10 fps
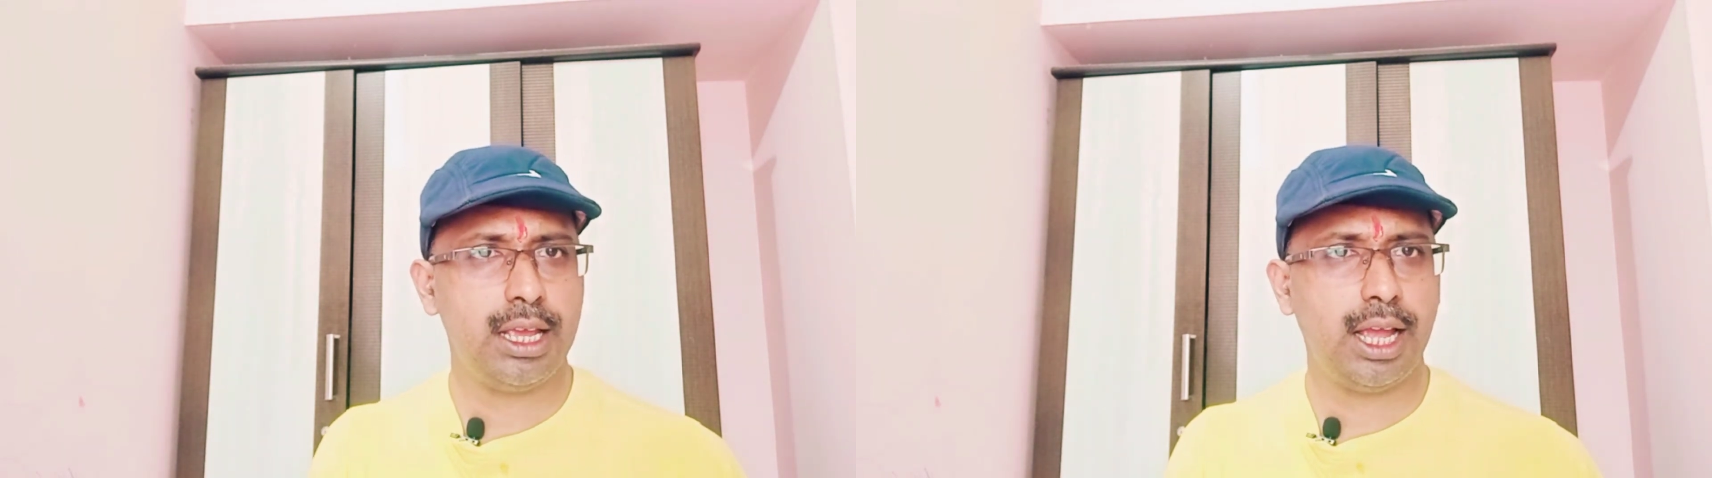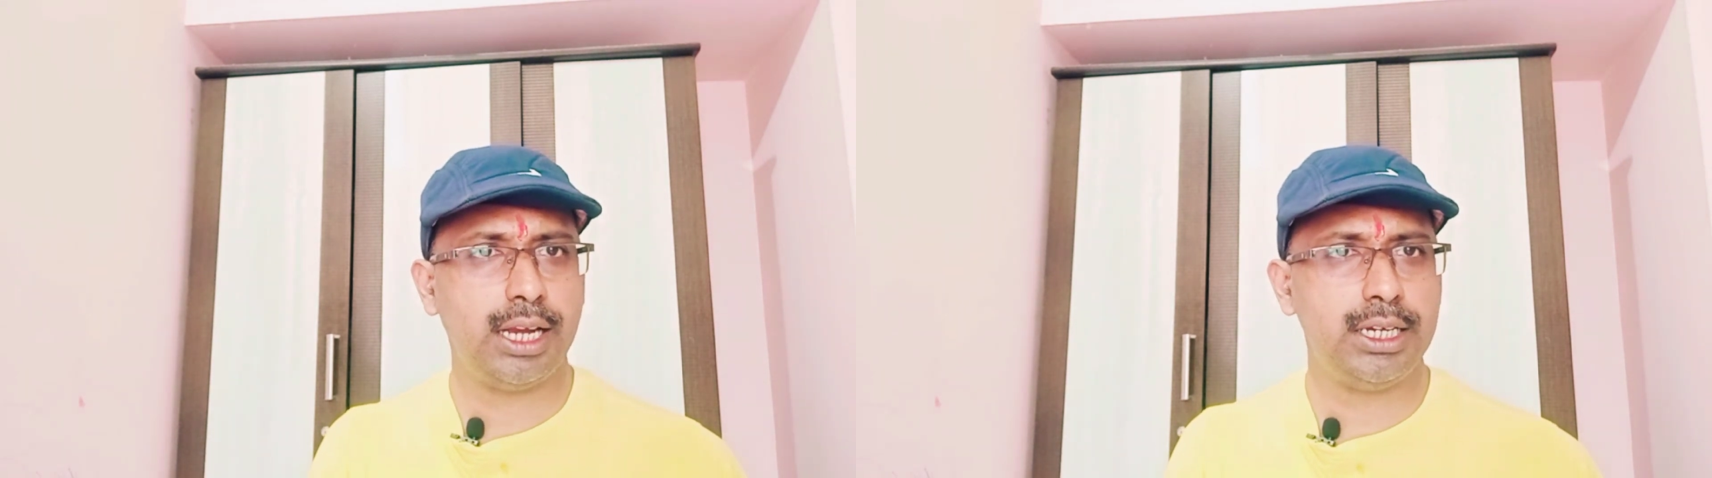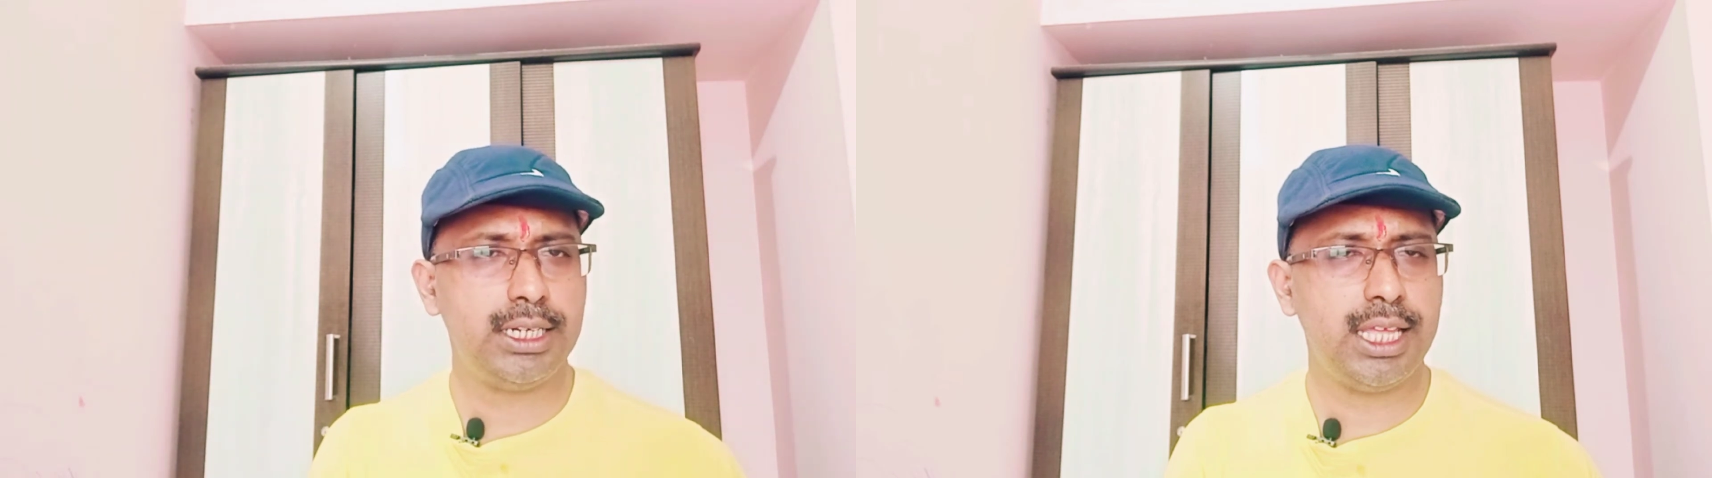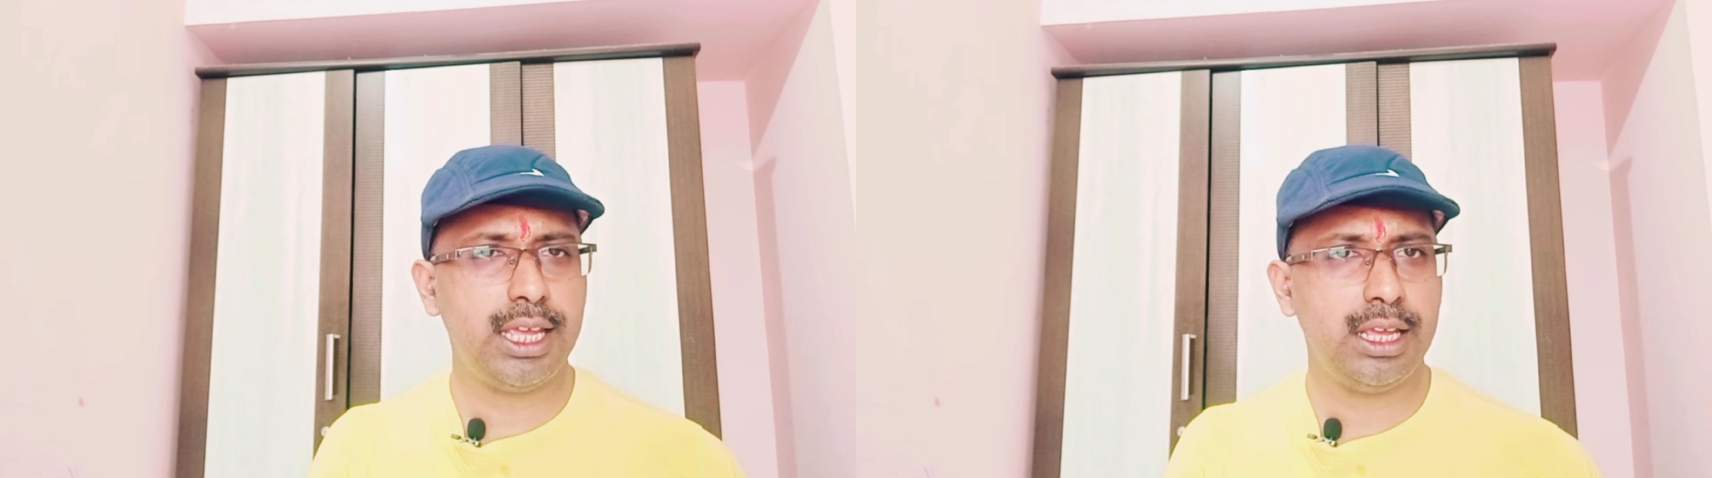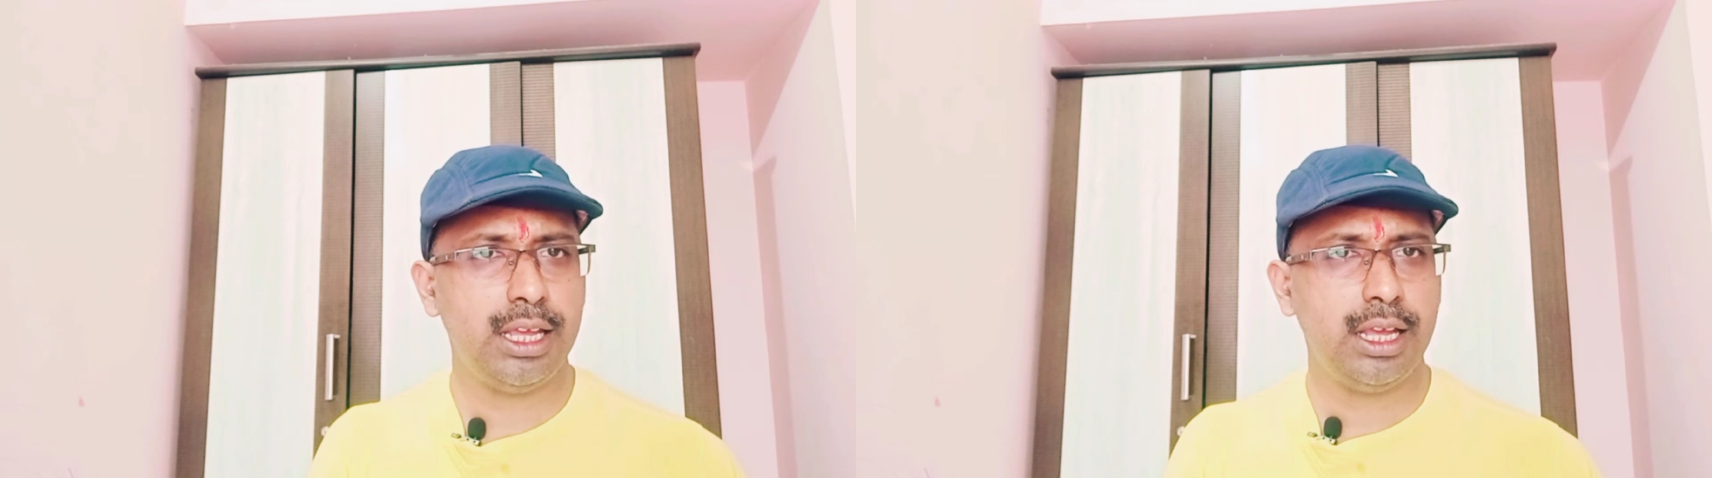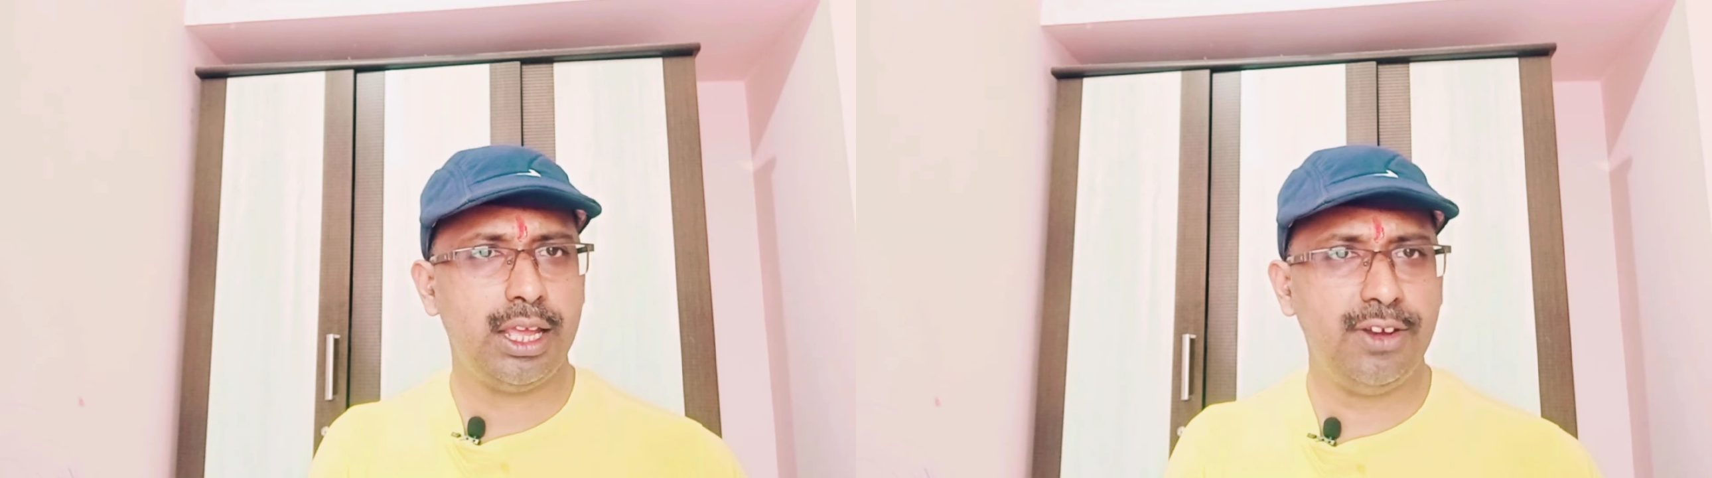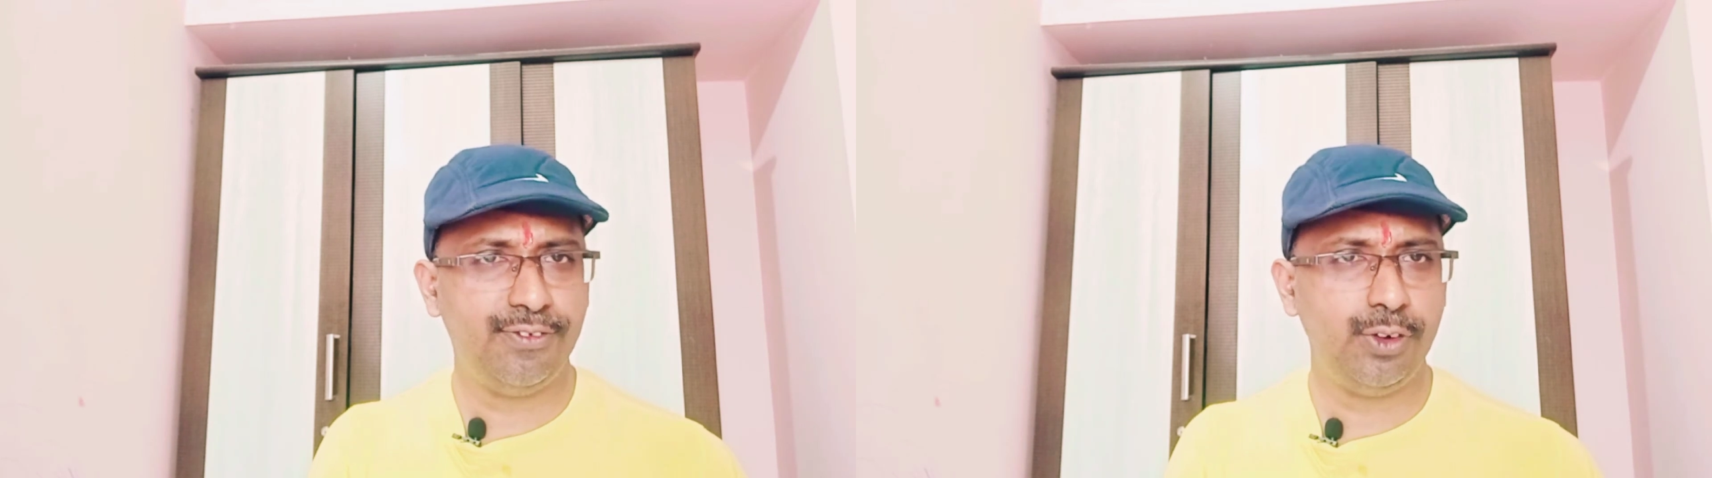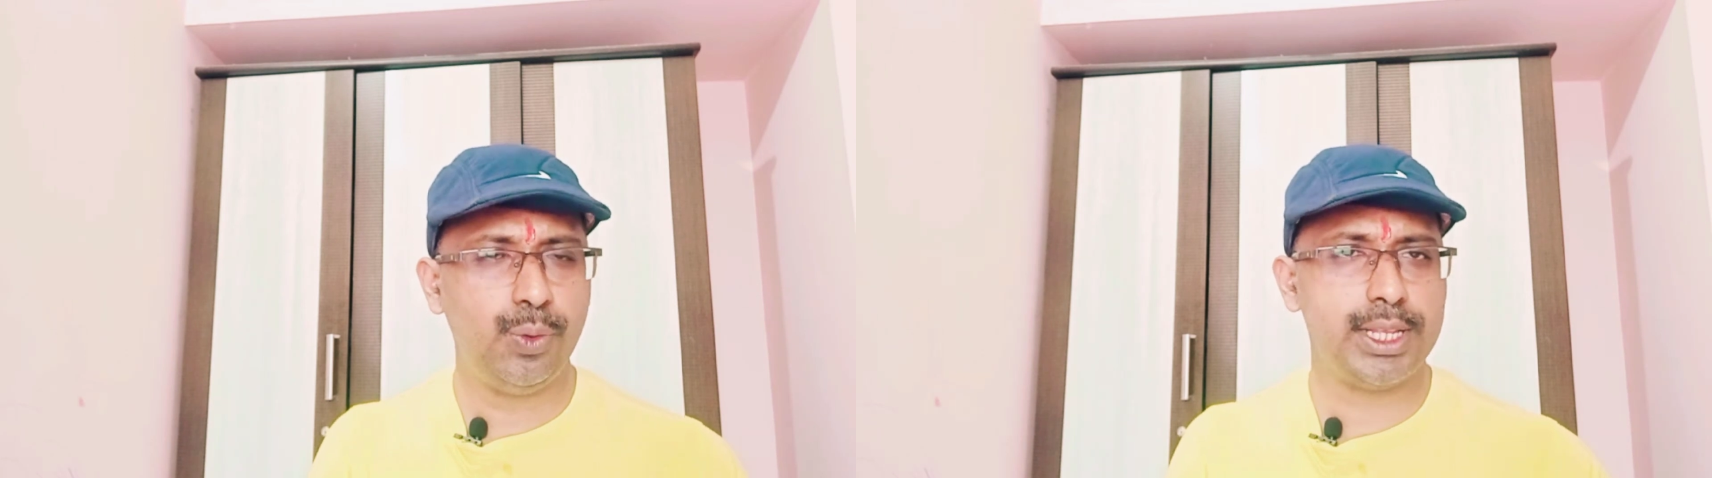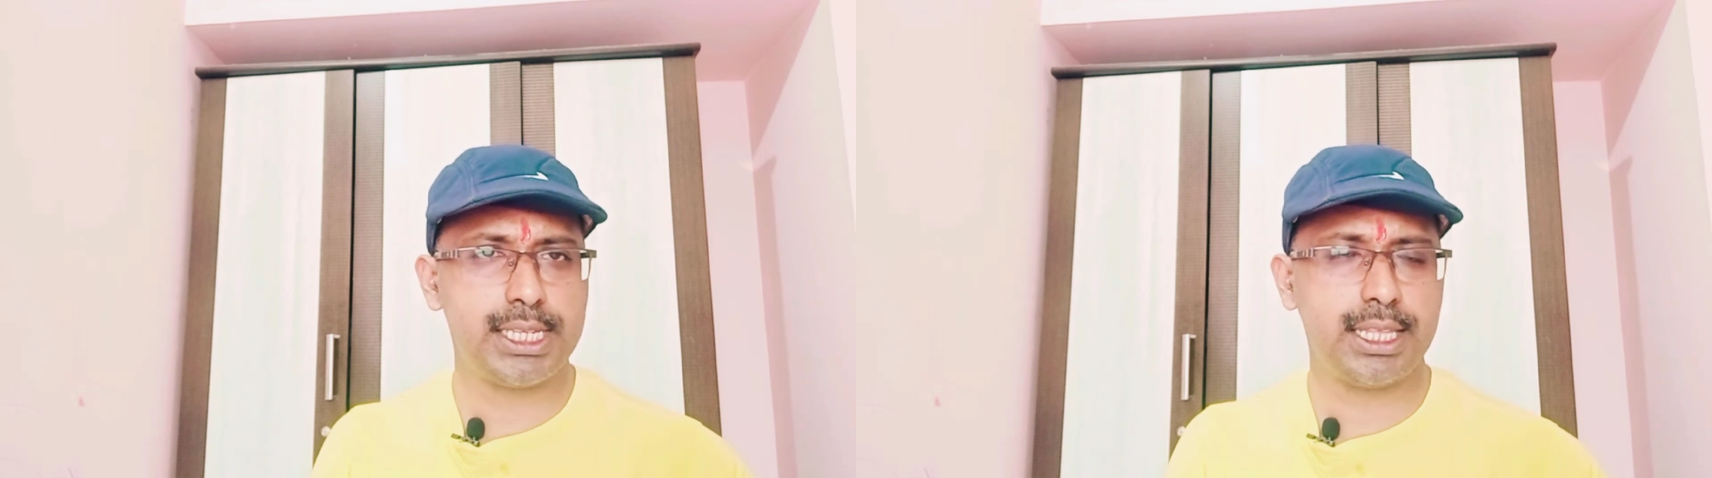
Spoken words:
and did they influence